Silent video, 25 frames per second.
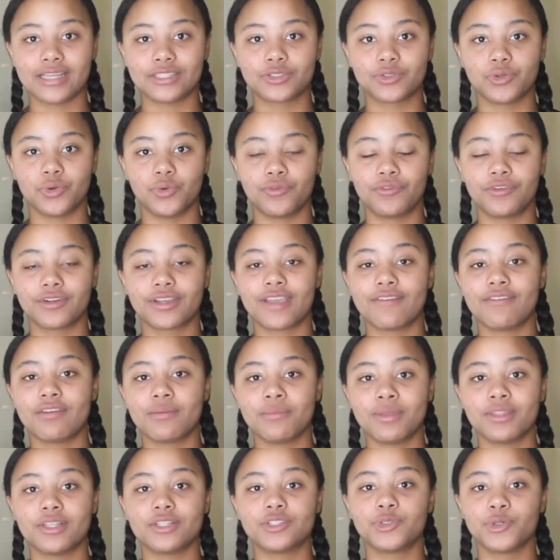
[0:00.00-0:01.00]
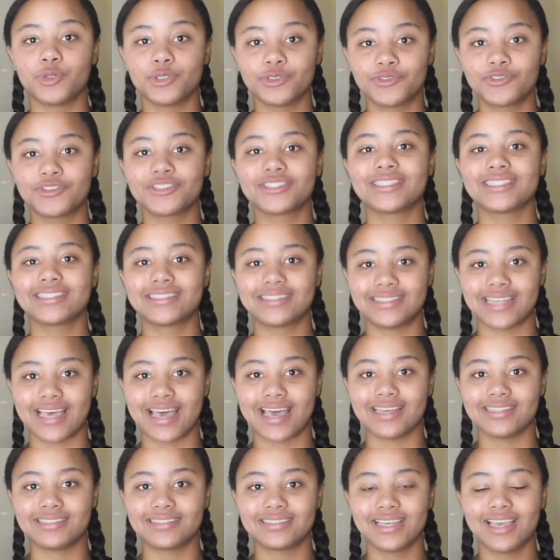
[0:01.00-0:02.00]
School for giving me the tools for
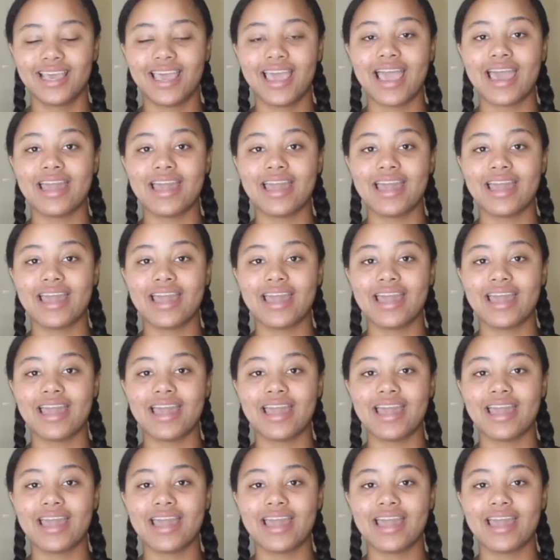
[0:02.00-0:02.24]
success,